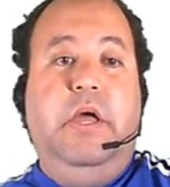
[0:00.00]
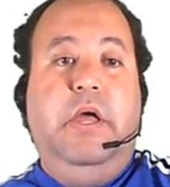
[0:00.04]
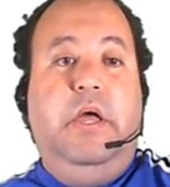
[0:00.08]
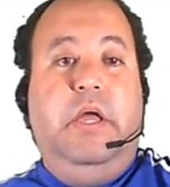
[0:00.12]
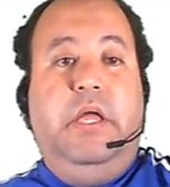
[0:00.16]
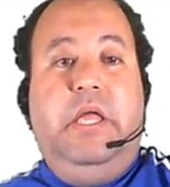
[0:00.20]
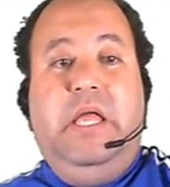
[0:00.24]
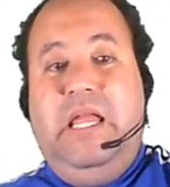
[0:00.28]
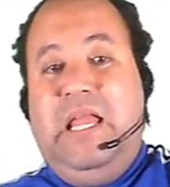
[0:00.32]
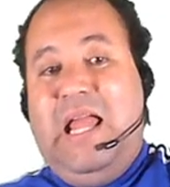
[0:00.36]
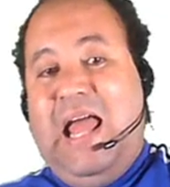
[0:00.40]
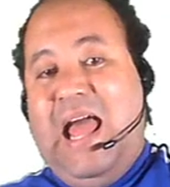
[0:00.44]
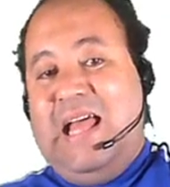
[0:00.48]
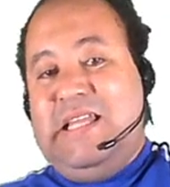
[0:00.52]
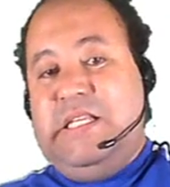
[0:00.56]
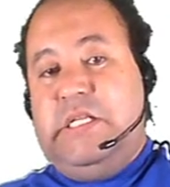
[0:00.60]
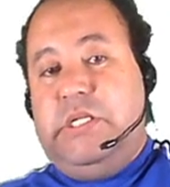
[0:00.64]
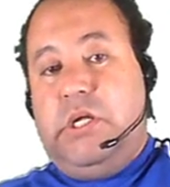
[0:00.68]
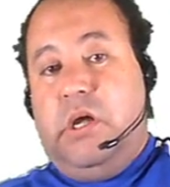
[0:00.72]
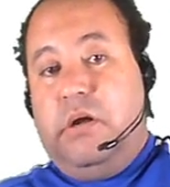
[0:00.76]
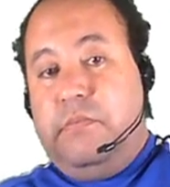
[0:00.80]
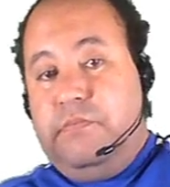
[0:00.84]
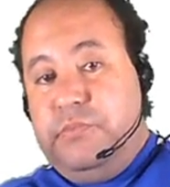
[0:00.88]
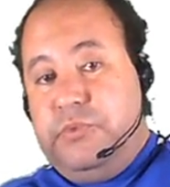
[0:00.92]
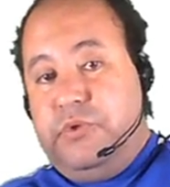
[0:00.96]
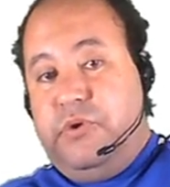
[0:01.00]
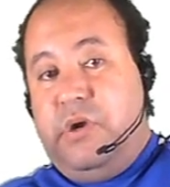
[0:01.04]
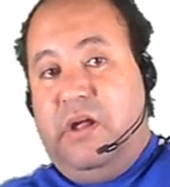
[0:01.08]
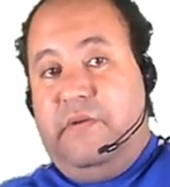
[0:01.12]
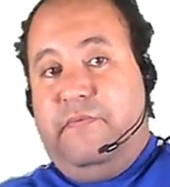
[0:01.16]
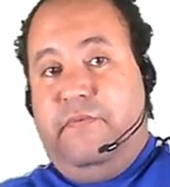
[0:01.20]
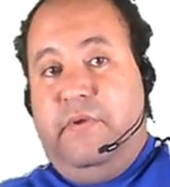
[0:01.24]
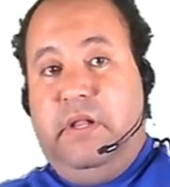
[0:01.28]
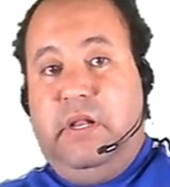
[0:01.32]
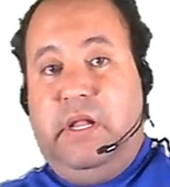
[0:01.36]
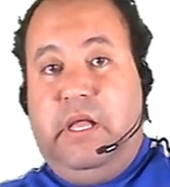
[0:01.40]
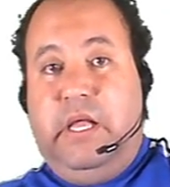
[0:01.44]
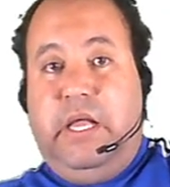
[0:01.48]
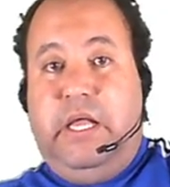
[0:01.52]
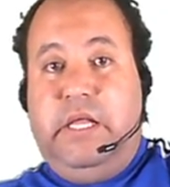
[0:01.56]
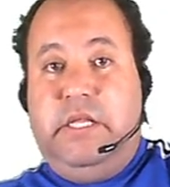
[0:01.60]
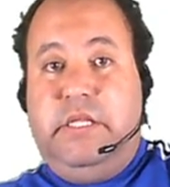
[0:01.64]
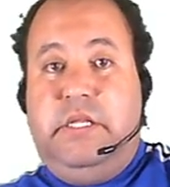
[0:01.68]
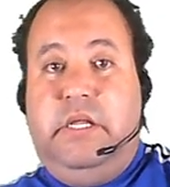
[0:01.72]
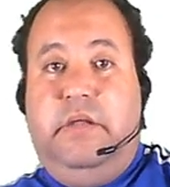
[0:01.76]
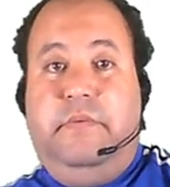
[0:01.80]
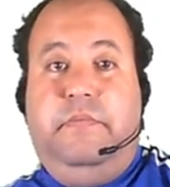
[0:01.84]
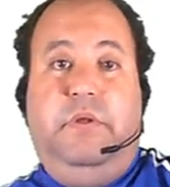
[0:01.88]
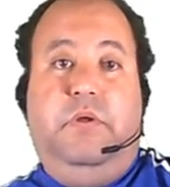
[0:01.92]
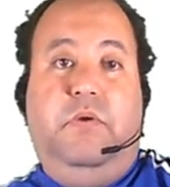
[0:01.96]
It has some traffic, like I
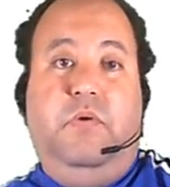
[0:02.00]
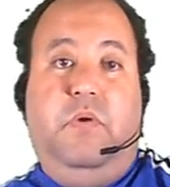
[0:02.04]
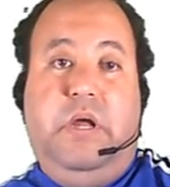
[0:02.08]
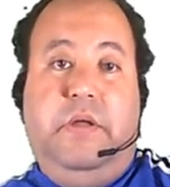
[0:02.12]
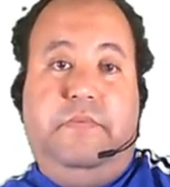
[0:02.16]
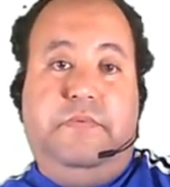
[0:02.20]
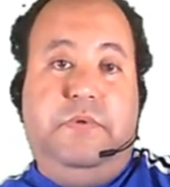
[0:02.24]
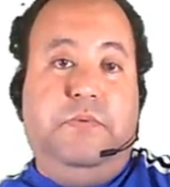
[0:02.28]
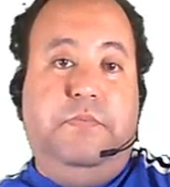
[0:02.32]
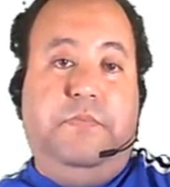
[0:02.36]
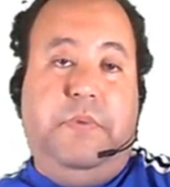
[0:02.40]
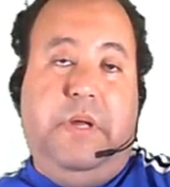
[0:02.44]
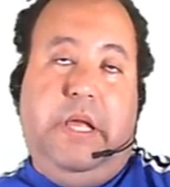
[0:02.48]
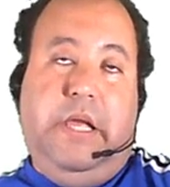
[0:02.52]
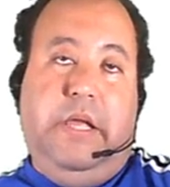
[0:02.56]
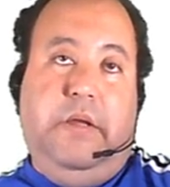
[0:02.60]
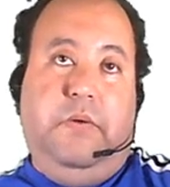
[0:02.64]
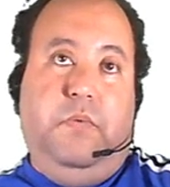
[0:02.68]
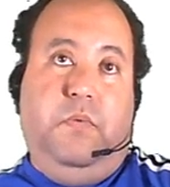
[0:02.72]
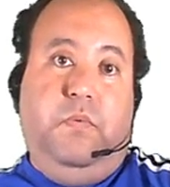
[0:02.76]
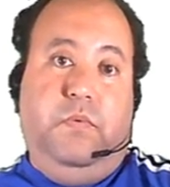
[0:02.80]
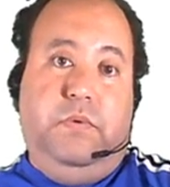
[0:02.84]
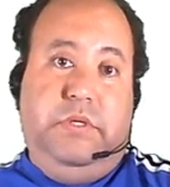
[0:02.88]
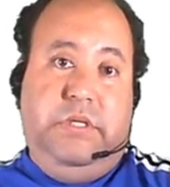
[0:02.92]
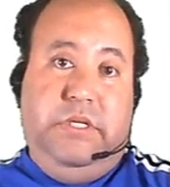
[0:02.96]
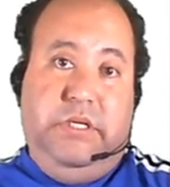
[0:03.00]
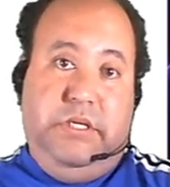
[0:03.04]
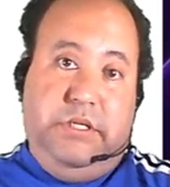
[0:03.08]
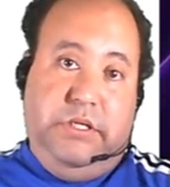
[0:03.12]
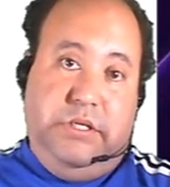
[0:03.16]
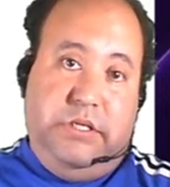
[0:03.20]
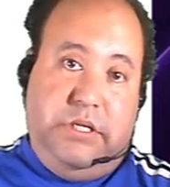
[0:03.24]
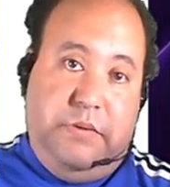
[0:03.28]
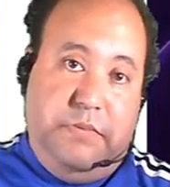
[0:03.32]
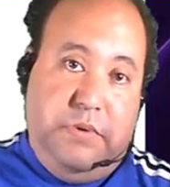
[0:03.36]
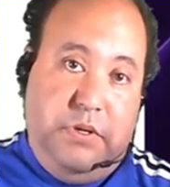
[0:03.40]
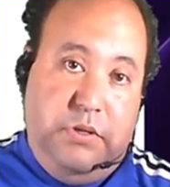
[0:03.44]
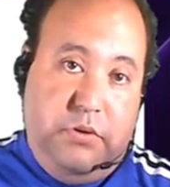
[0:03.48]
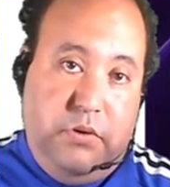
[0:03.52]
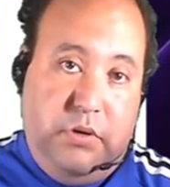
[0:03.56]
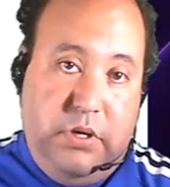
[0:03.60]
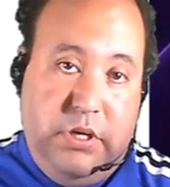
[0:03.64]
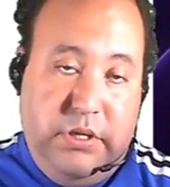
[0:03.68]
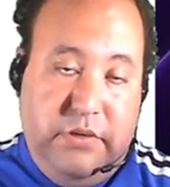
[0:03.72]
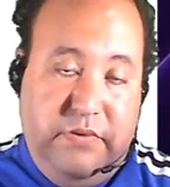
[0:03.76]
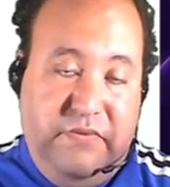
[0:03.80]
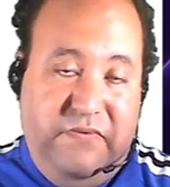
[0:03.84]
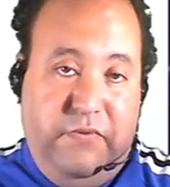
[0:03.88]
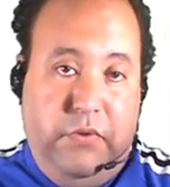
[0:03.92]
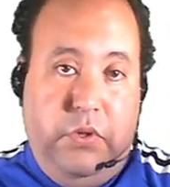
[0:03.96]
said, but you have to pay
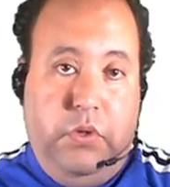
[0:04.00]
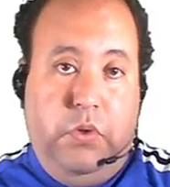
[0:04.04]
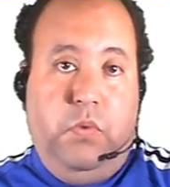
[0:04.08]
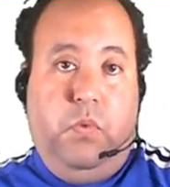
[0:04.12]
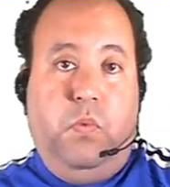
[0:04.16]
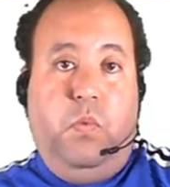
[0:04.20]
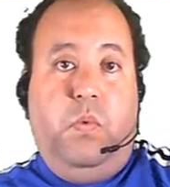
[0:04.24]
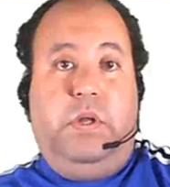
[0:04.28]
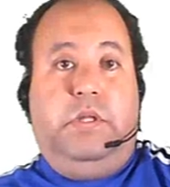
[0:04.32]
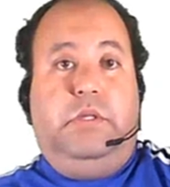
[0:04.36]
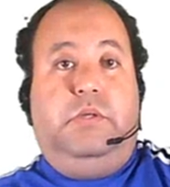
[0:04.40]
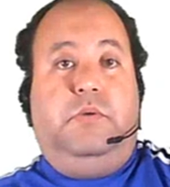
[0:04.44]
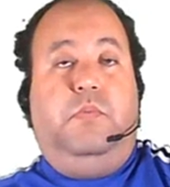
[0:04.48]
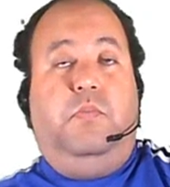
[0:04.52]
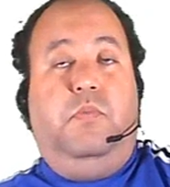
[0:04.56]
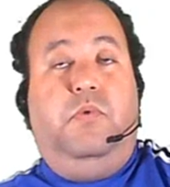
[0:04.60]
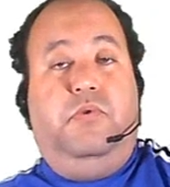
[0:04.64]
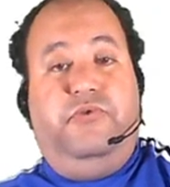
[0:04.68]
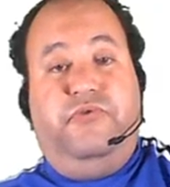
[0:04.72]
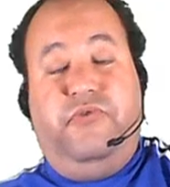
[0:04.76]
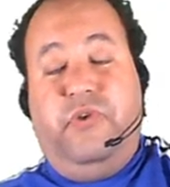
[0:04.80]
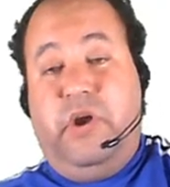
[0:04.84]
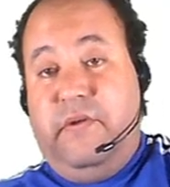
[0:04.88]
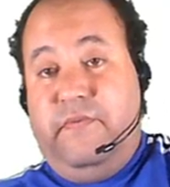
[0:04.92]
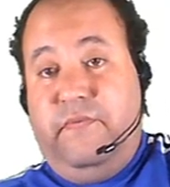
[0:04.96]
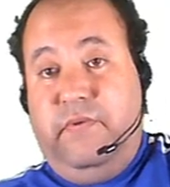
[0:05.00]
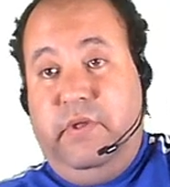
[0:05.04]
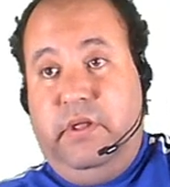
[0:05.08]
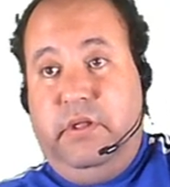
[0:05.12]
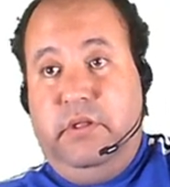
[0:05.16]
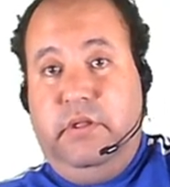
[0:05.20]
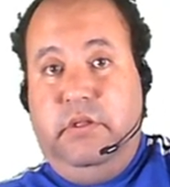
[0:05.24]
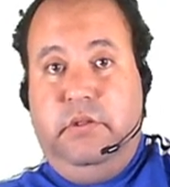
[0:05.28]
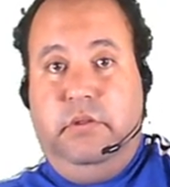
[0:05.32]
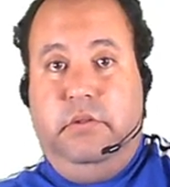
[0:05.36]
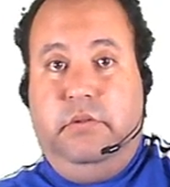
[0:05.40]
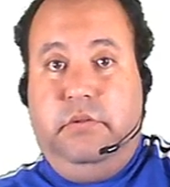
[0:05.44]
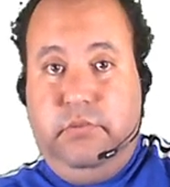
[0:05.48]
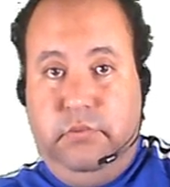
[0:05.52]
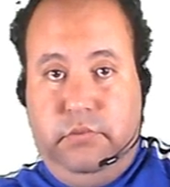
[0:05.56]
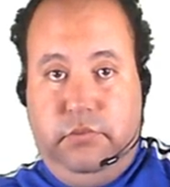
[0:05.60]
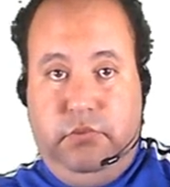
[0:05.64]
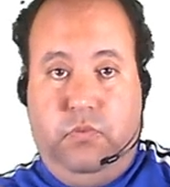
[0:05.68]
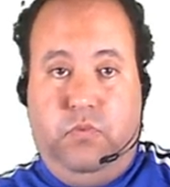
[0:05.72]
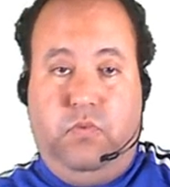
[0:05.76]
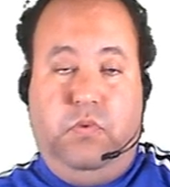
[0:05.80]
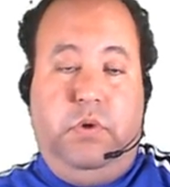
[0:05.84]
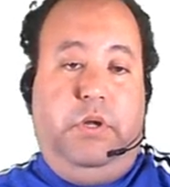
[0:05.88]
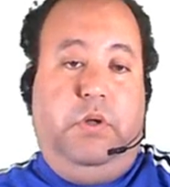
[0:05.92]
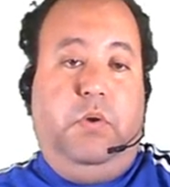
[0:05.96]
$67 if you want more traffic,
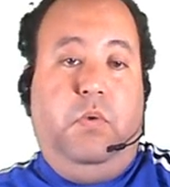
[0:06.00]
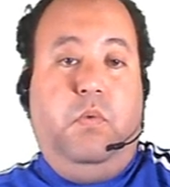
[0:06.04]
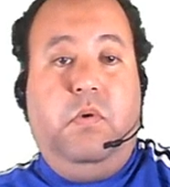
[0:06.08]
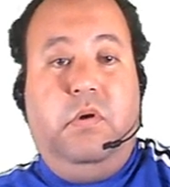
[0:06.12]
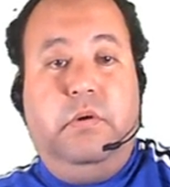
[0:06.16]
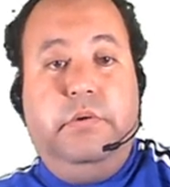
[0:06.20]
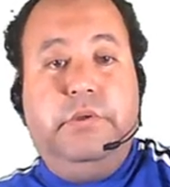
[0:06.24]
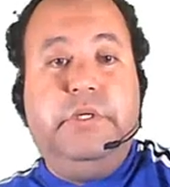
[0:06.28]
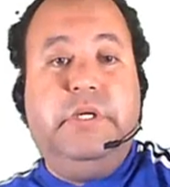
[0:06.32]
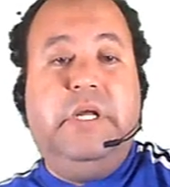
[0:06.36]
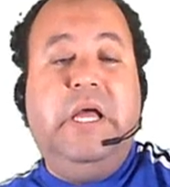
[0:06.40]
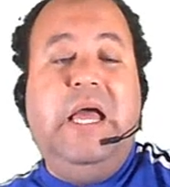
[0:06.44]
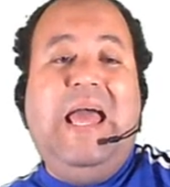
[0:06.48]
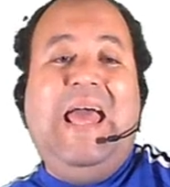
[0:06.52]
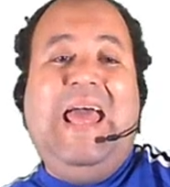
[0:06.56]
quote unquote.